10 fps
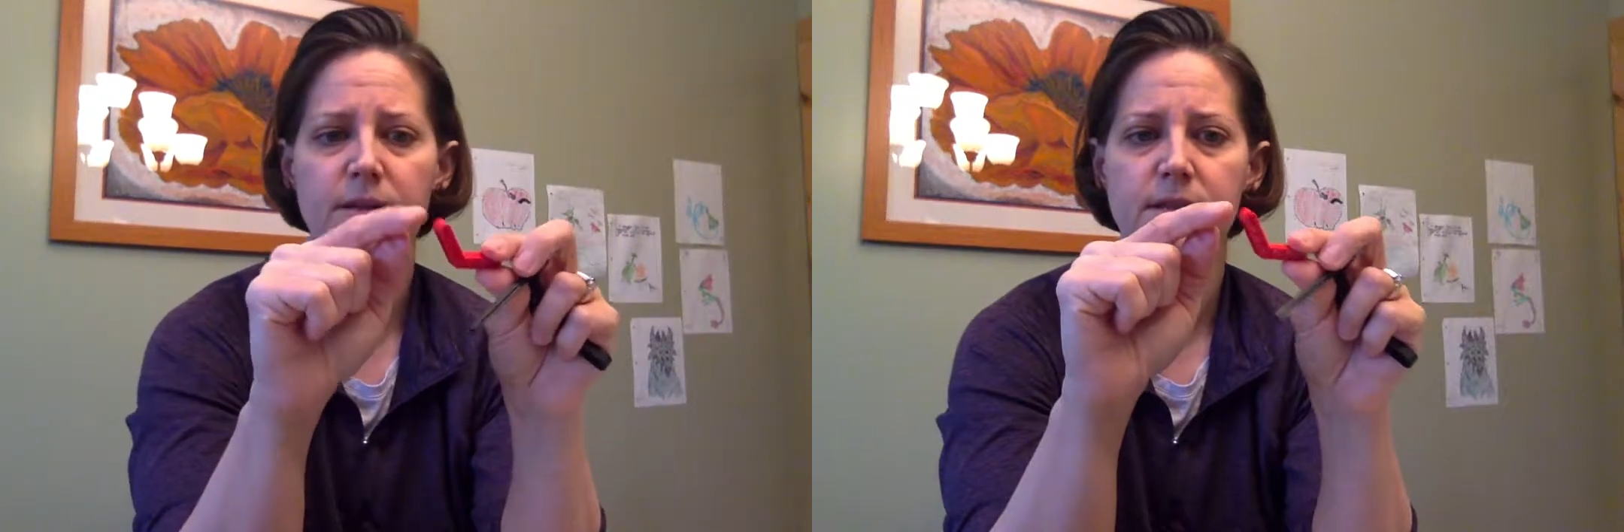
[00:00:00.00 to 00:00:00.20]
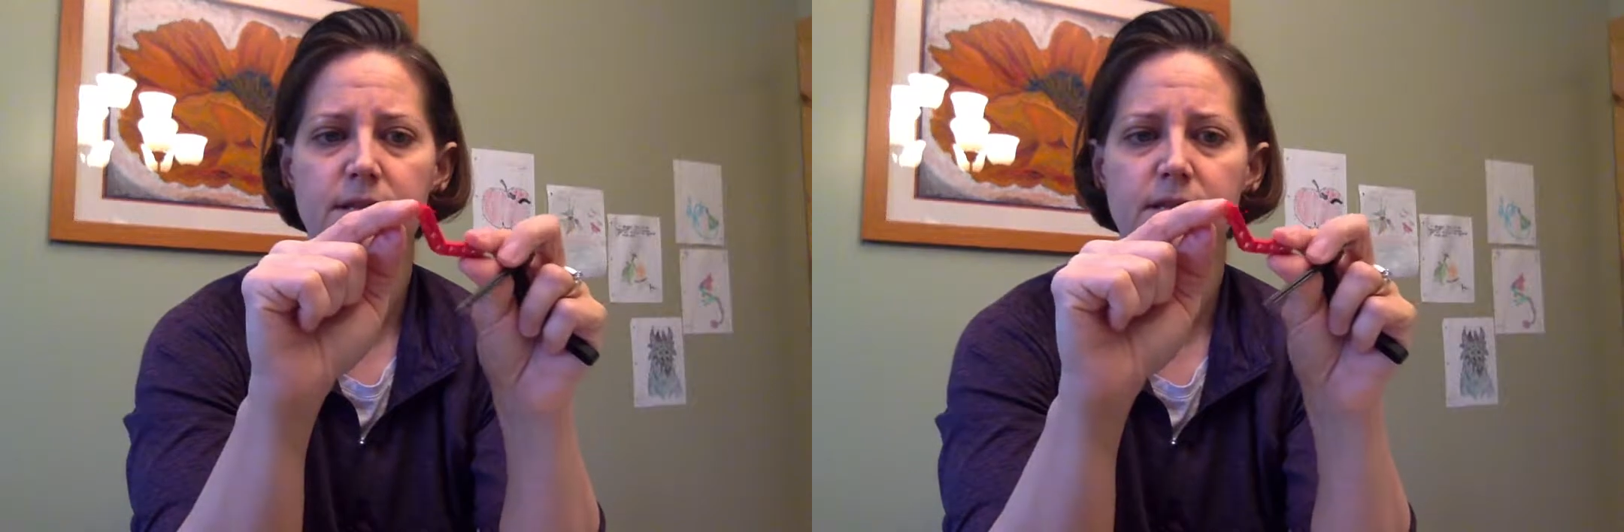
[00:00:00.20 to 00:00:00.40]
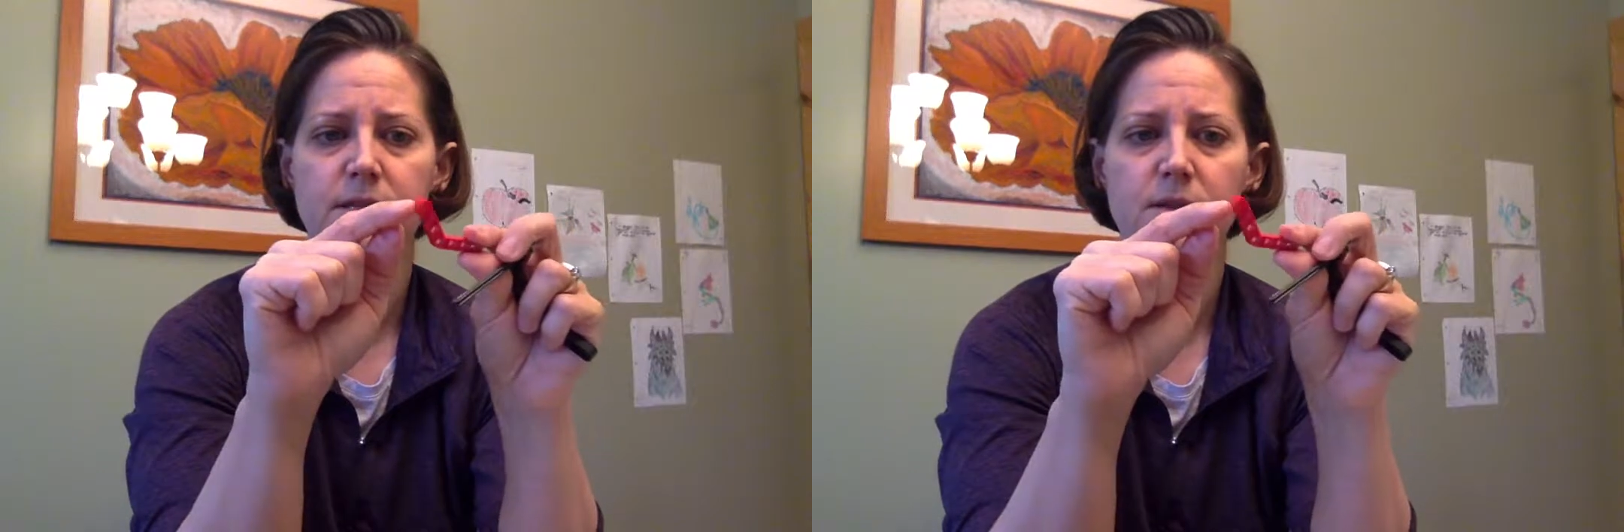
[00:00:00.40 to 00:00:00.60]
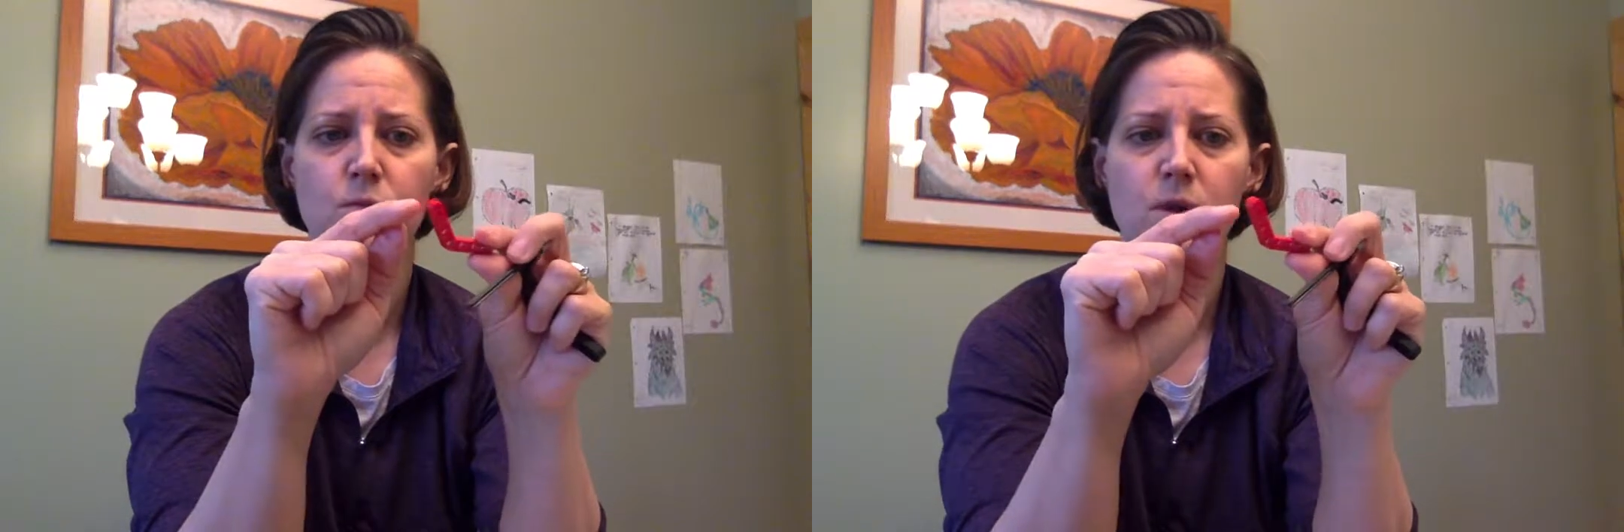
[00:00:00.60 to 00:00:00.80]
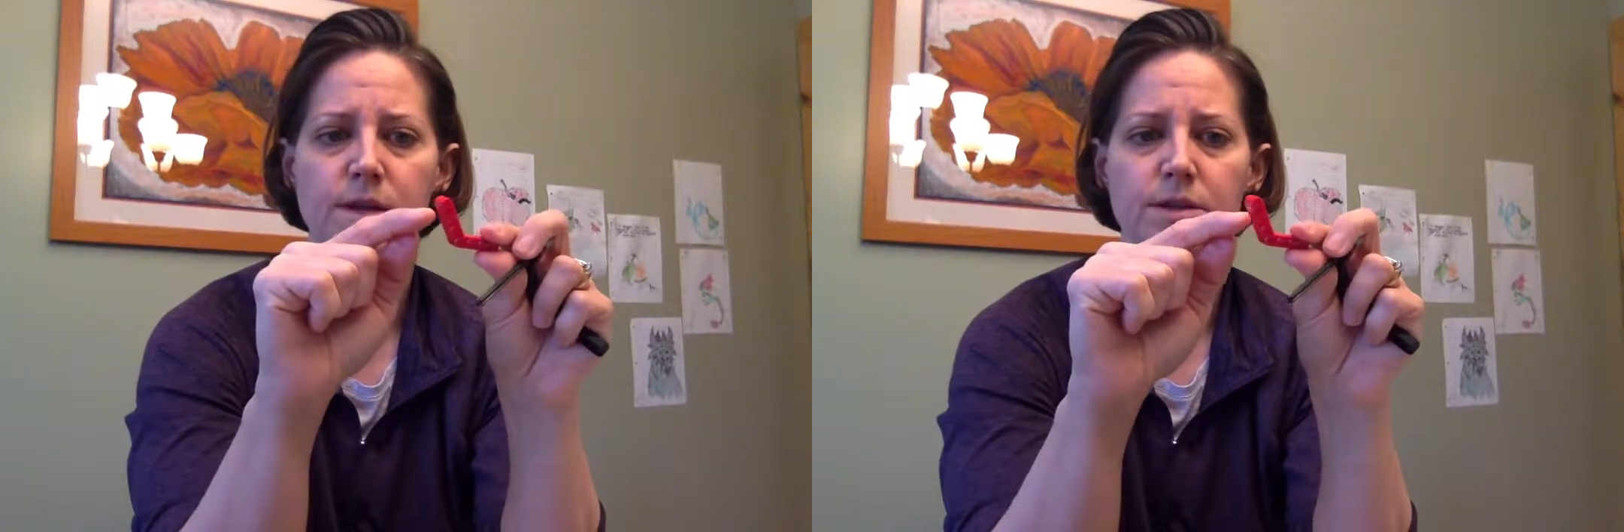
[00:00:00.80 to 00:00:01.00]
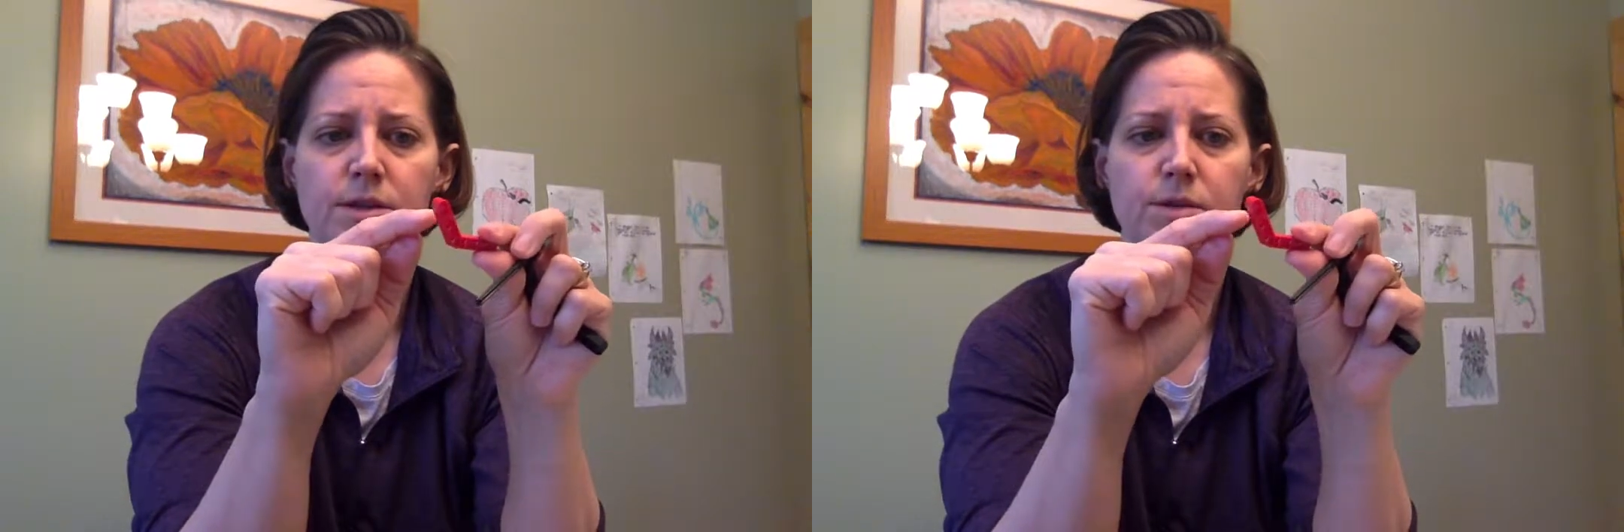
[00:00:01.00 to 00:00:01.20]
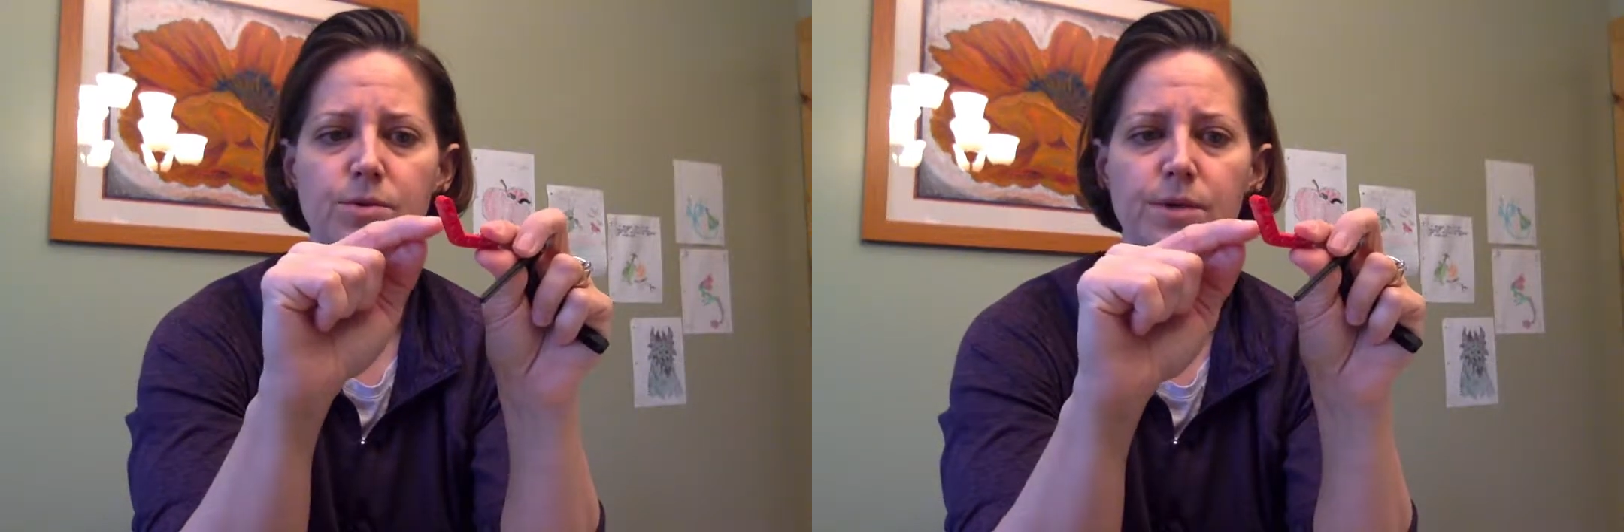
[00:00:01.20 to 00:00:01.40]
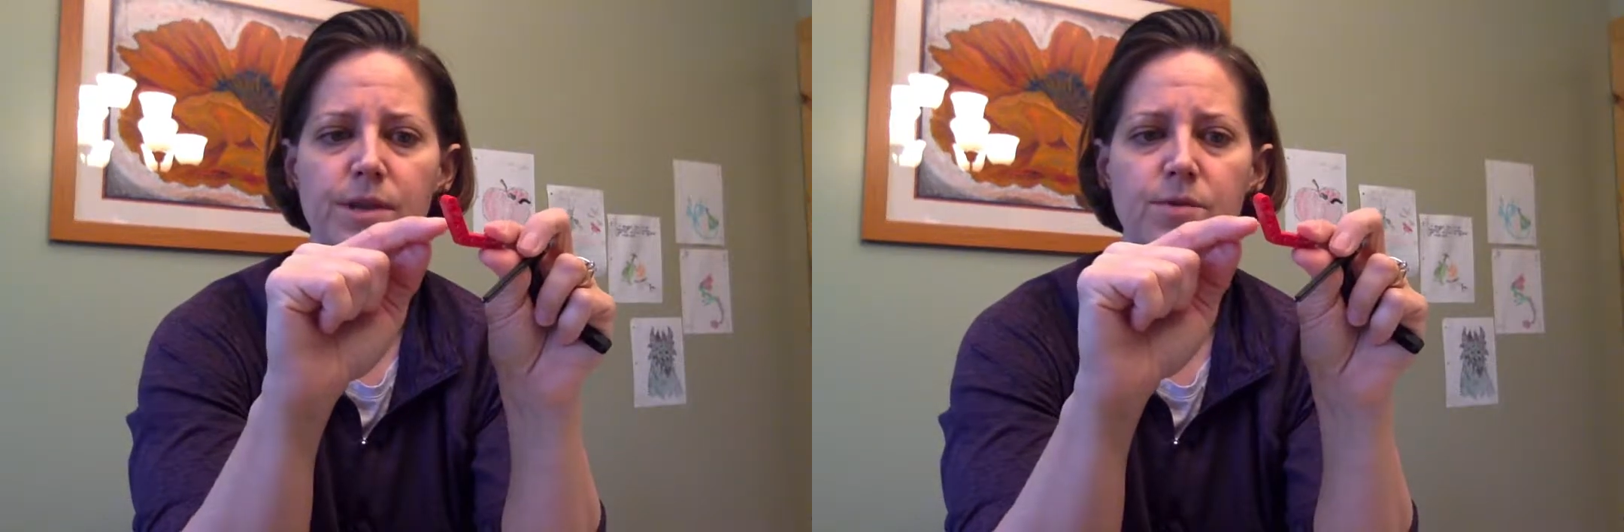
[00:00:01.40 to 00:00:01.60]
this is the 1,
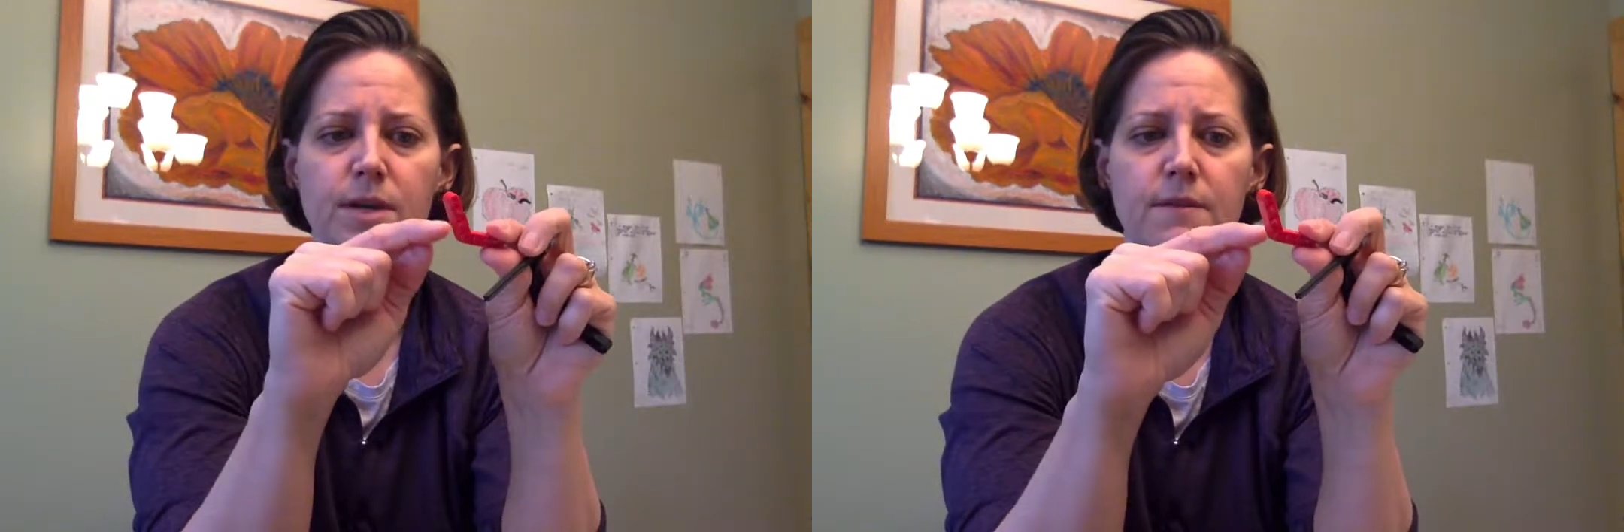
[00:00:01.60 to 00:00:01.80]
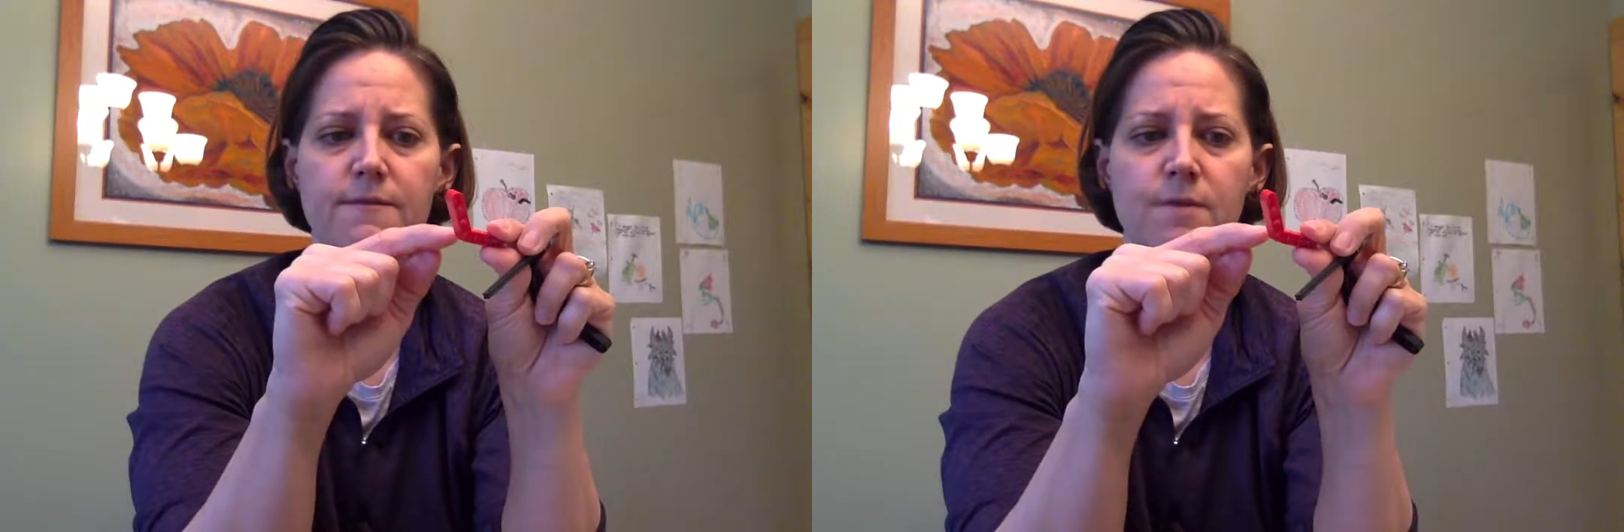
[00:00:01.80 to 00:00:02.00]
2, 3,